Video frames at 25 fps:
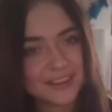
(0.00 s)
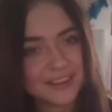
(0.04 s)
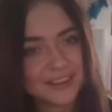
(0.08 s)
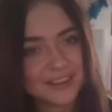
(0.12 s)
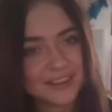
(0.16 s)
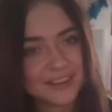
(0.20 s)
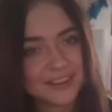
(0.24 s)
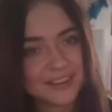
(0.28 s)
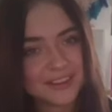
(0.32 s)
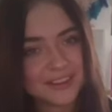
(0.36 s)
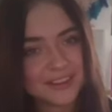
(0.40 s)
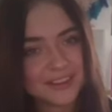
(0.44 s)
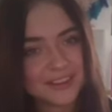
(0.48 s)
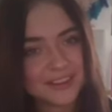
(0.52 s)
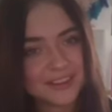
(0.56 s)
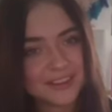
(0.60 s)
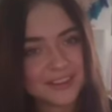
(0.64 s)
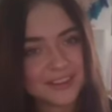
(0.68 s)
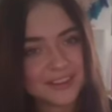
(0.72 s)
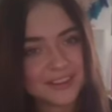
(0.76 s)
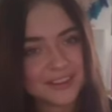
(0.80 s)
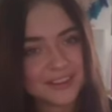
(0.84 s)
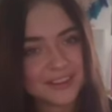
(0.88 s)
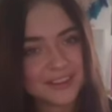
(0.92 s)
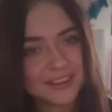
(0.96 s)

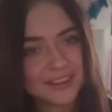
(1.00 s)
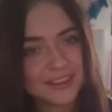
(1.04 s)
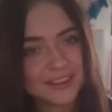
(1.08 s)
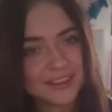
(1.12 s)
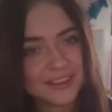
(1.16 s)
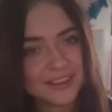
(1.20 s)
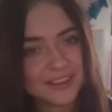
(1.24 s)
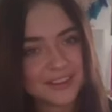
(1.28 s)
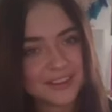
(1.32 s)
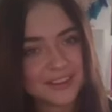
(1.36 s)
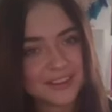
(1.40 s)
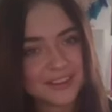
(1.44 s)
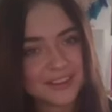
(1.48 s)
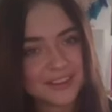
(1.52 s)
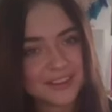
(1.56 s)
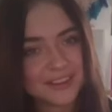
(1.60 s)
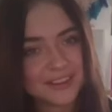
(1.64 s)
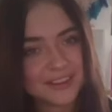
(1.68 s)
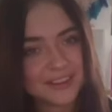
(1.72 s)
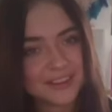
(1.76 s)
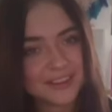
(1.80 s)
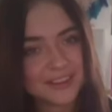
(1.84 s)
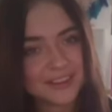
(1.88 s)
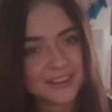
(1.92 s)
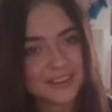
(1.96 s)

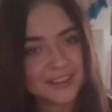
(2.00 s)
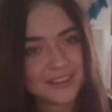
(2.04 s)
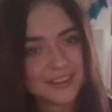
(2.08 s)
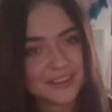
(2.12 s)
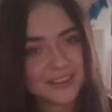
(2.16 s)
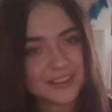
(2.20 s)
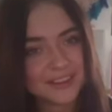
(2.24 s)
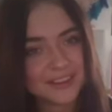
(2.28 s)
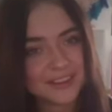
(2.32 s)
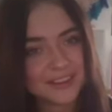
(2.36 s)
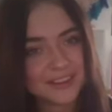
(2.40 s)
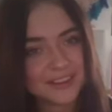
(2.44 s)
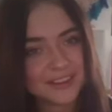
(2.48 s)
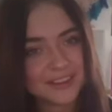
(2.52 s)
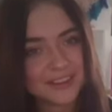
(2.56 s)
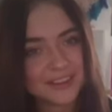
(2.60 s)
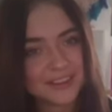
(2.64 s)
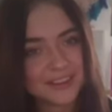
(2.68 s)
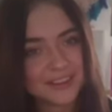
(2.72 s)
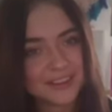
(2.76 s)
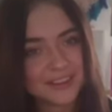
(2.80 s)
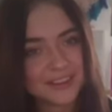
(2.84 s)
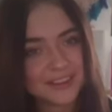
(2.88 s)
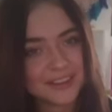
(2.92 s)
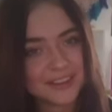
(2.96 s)

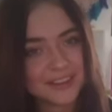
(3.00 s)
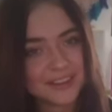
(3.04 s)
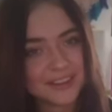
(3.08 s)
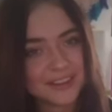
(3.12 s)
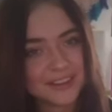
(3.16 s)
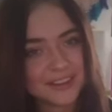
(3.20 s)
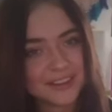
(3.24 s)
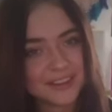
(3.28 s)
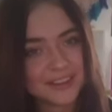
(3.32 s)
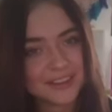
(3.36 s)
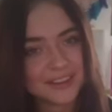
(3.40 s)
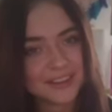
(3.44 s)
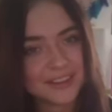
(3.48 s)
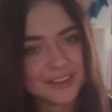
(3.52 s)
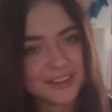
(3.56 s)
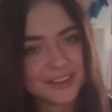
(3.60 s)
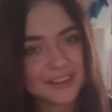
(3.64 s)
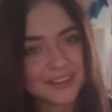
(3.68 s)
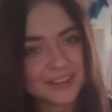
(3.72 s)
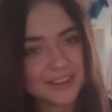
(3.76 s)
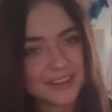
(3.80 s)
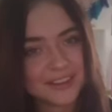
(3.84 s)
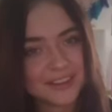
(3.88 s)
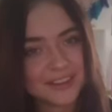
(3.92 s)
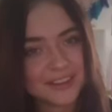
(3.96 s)

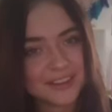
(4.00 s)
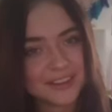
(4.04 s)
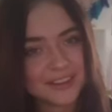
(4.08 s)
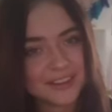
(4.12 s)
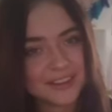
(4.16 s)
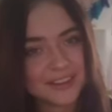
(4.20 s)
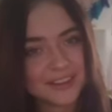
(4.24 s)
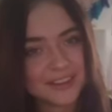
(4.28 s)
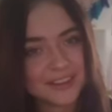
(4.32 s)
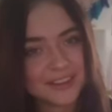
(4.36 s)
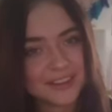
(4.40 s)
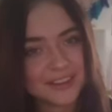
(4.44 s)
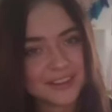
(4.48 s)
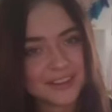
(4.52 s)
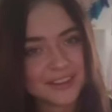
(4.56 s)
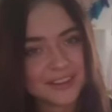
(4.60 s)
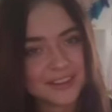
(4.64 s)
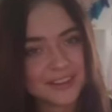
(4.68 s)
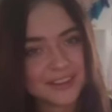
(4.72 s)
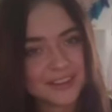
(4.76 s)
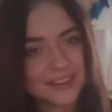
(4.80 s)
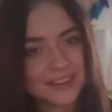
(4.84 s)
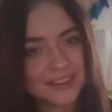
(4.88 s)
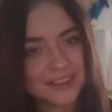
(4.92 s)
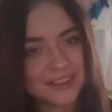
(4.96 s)

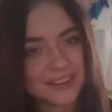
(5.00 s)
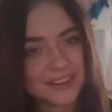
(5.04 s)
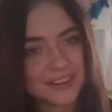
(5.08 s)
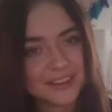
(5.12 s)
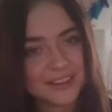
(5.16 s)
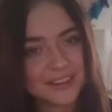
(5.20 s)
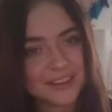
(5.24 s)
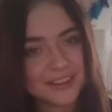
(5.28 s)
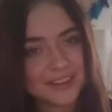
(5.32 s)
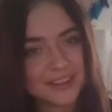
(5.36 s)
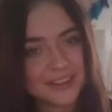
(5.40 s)
(silent)